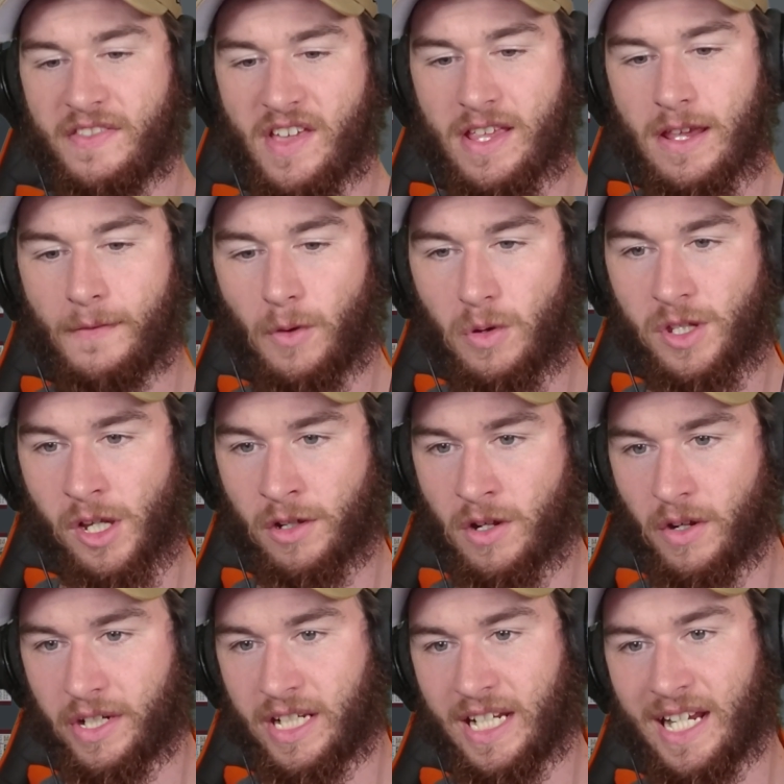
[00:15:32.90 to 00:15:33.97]
then you've also
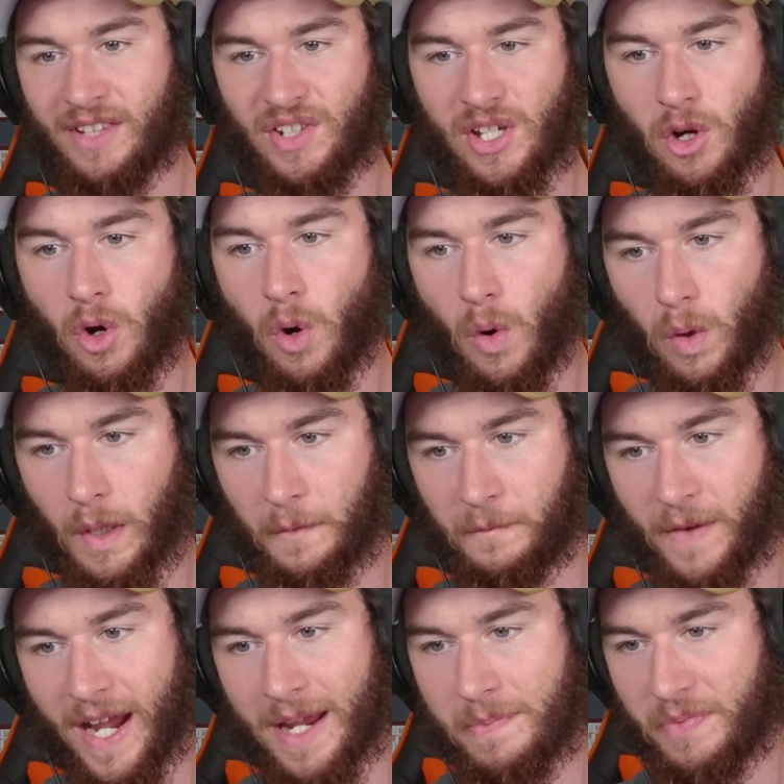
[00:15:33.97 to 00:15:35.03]
got here the Hall of
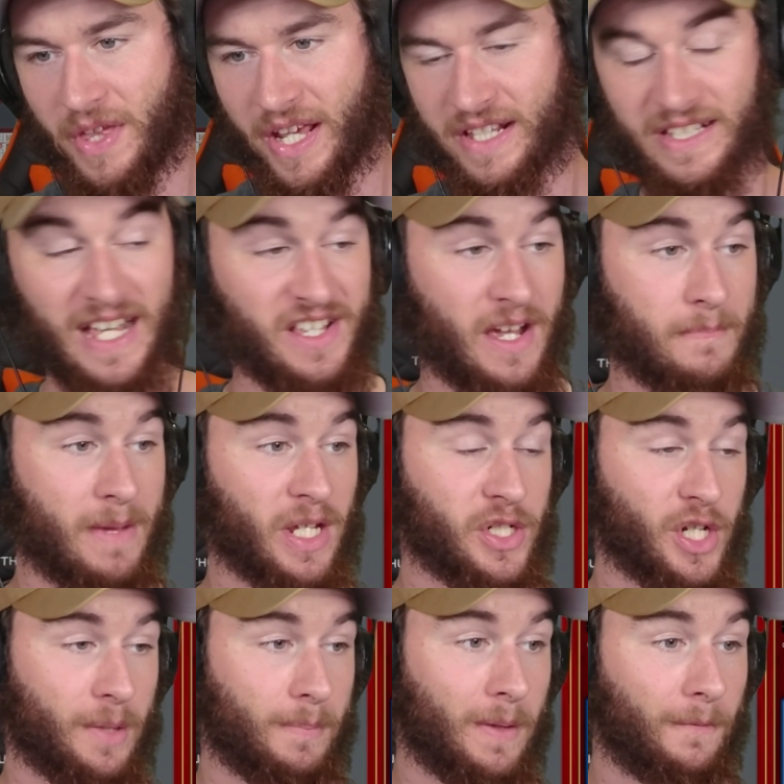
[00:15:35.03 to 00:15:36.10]
Fame things, as I
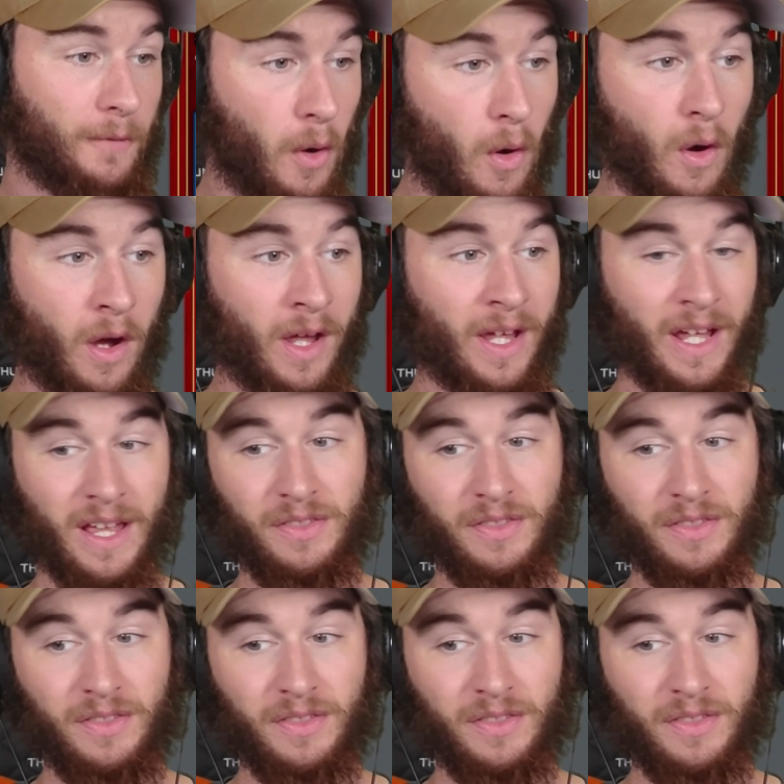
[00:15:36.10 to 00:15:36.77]
mentioned before.